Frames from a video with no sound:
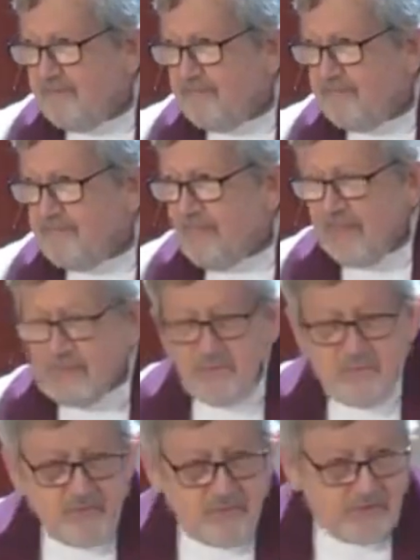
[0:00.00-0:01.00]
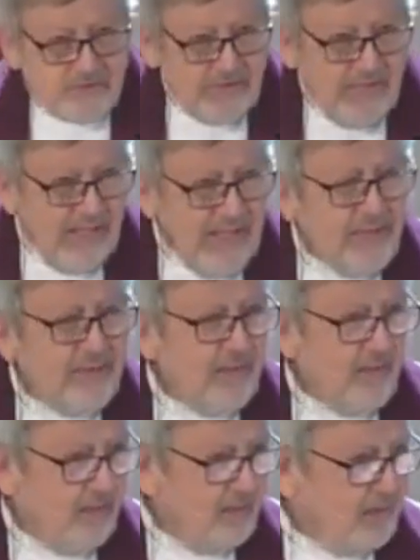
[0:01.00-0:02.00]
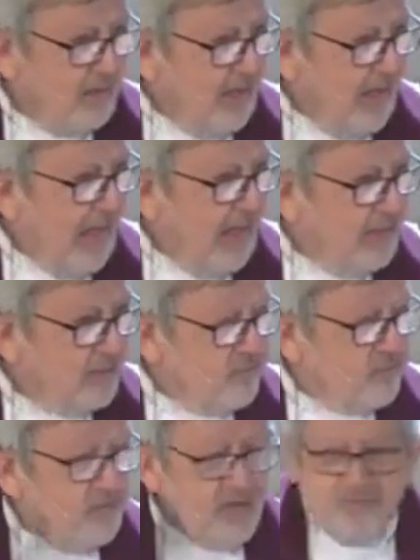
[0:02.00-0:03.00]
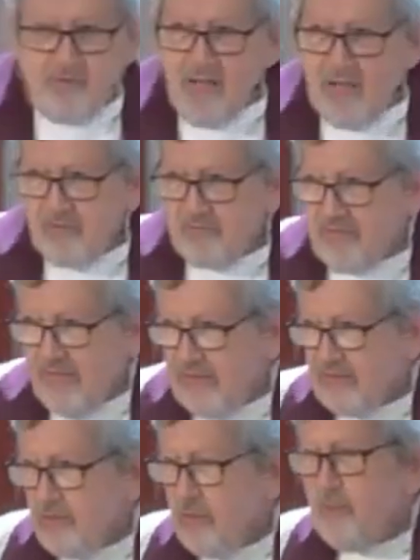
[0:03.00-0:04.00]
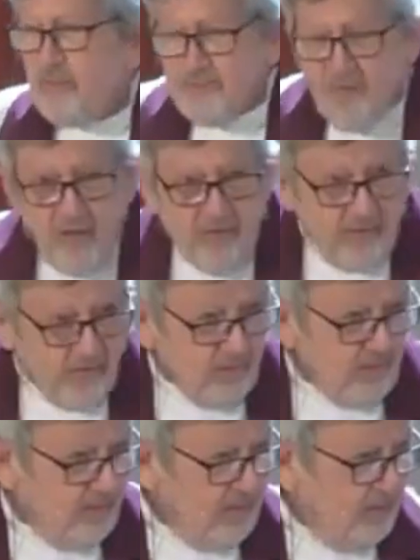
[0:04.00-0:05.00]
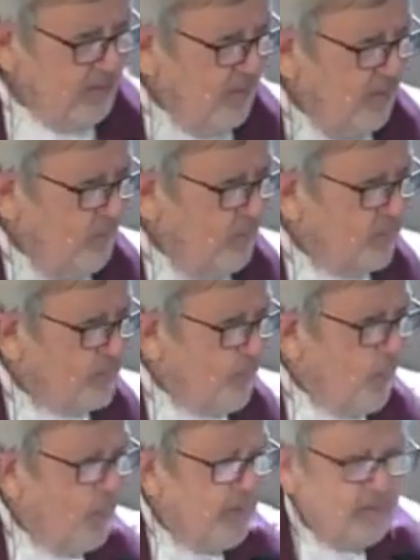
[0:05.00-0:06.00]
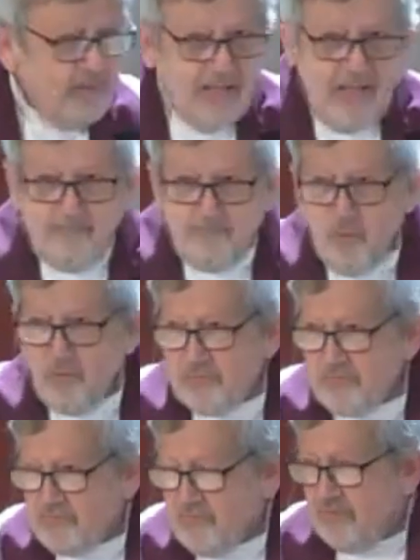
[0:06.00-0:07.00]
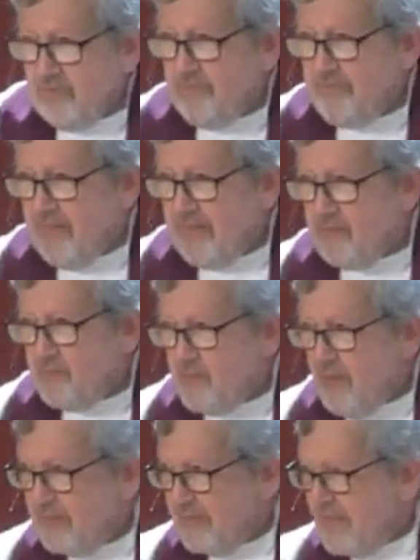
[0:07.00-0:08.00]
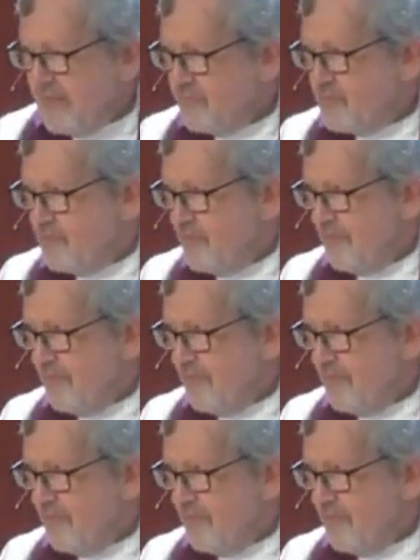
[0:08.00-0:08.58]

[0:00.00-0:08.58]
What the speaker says: And she lay there, and several hours later, her father was brought in and put in the bed right next to her.